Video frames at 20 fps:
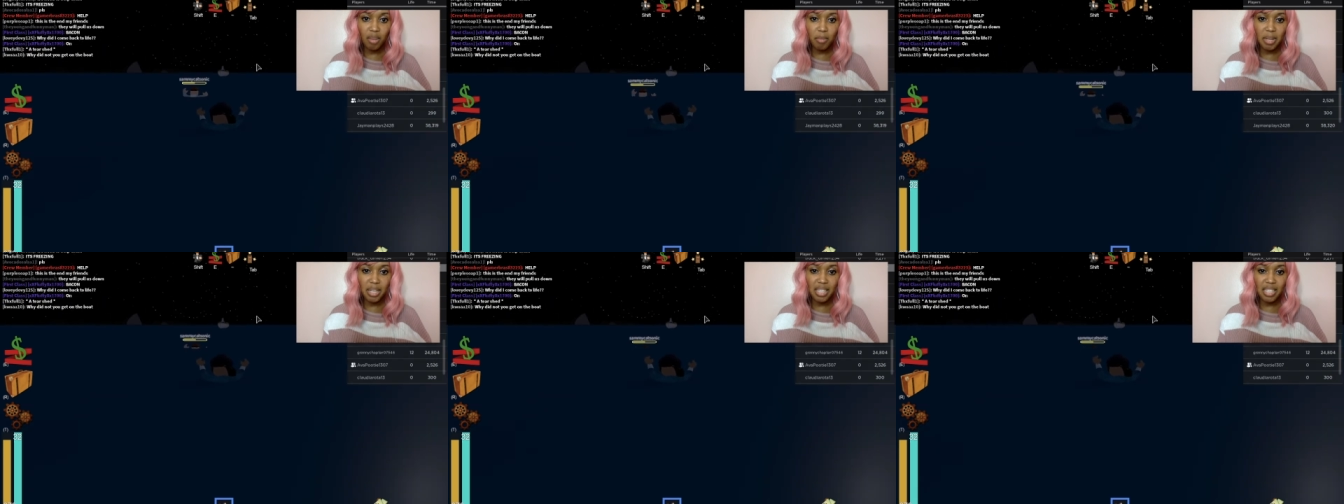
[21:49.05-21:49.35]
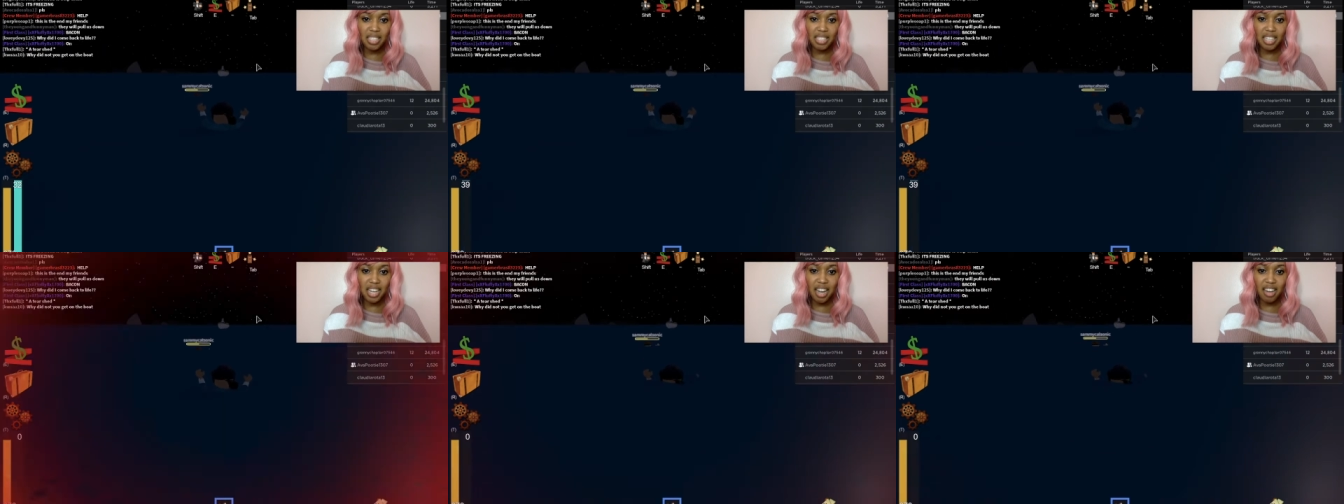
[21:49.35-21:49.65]
me and
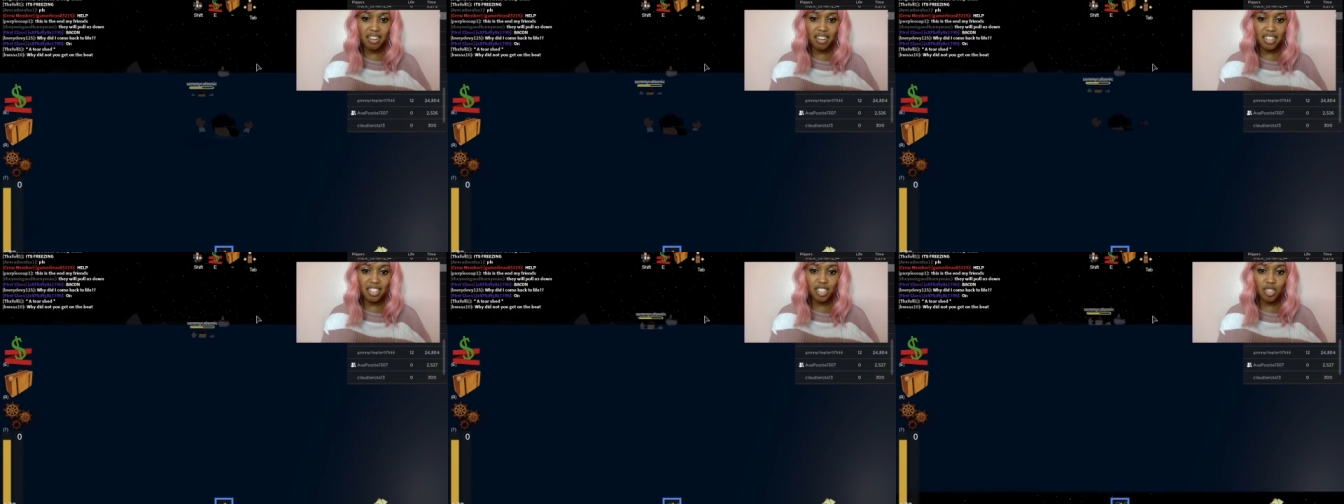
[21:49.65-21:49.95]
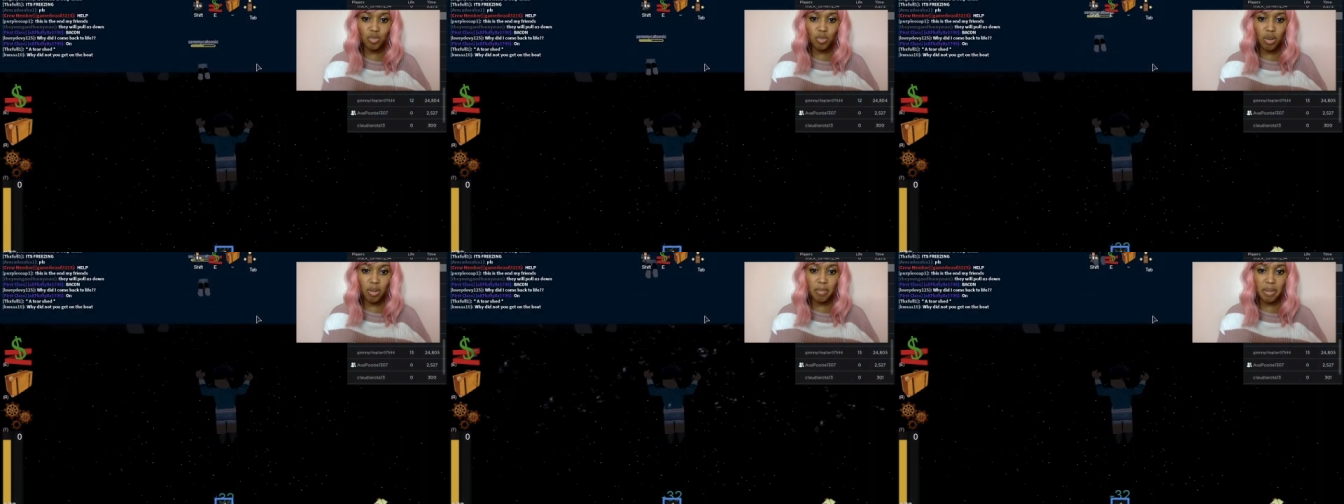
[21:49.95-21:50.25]
this guy are like
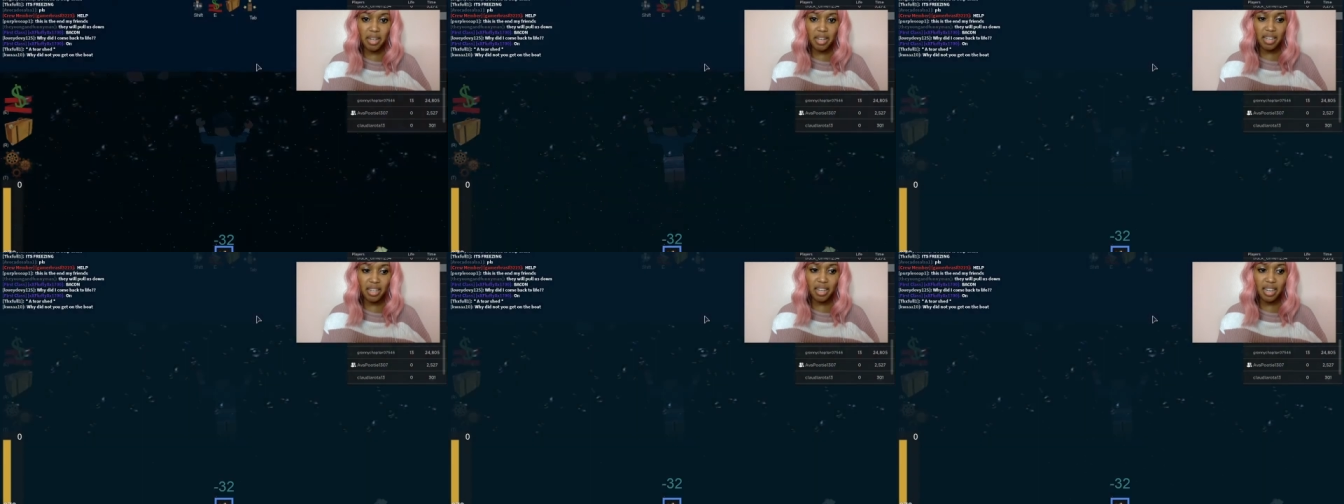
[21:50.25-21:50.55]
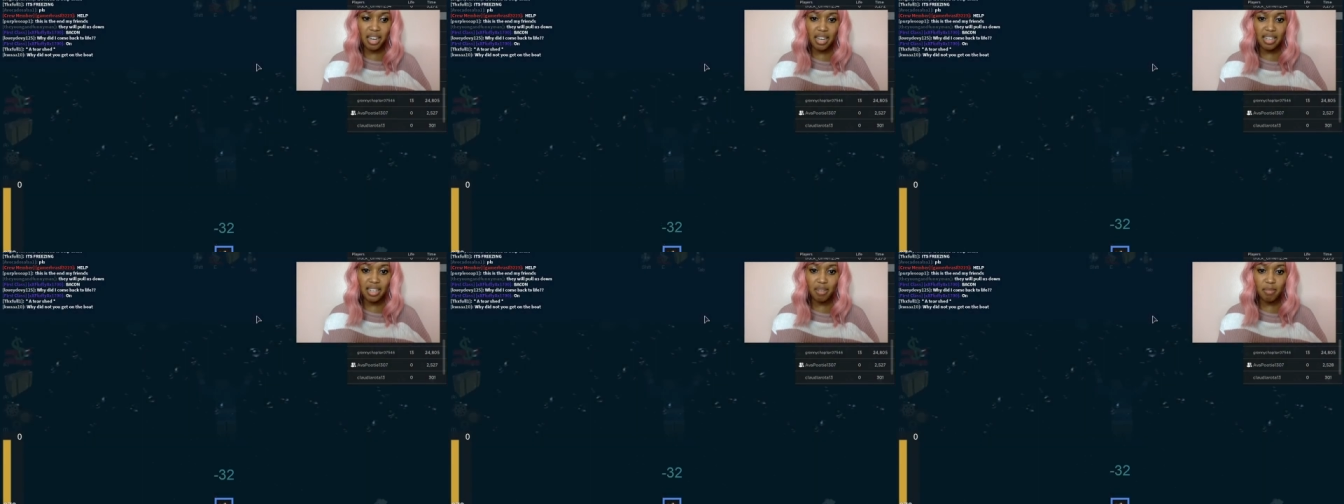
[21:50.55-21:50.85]
swimming.
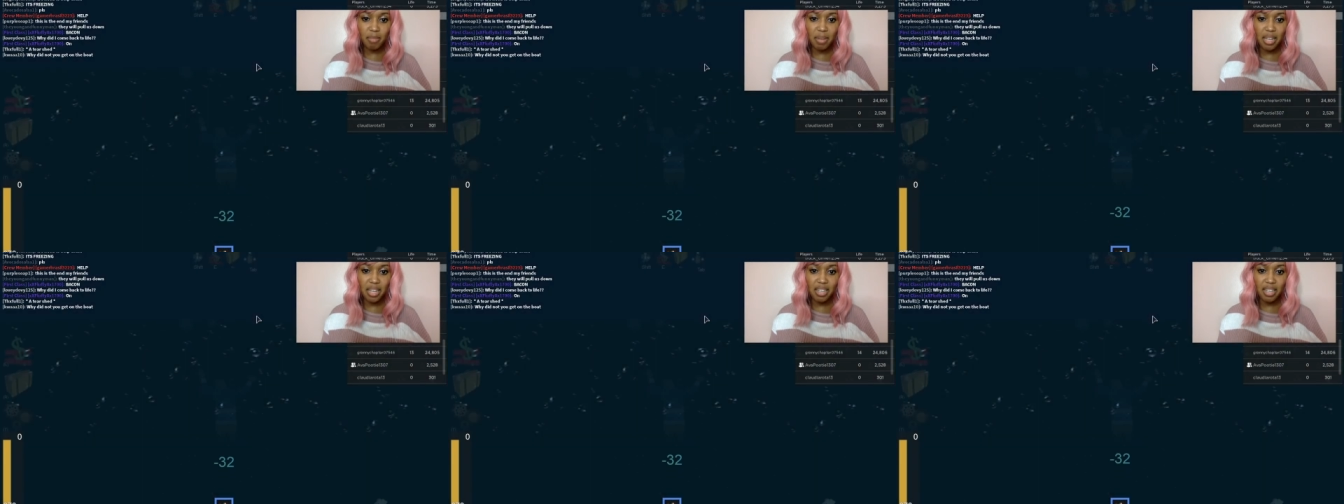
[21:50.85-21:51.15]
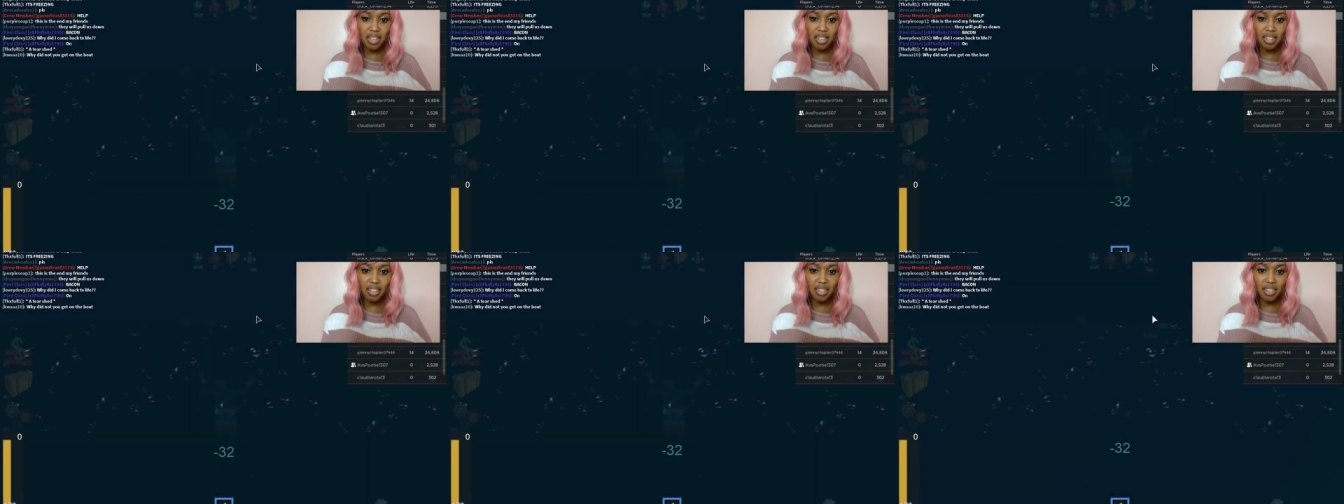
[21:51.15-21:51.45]
I didn't make
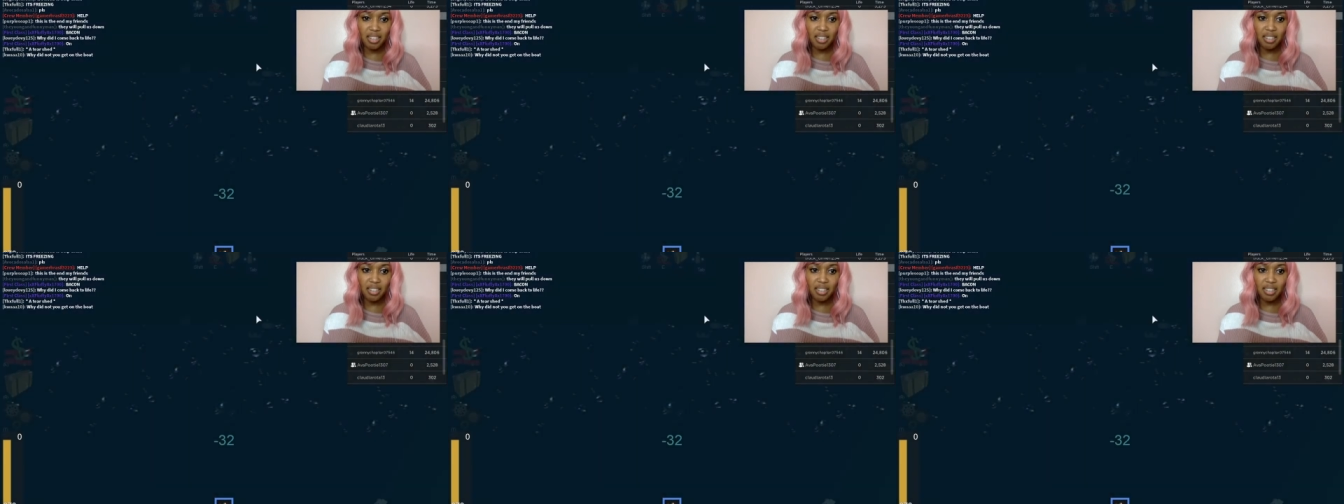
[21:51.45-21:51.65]
it.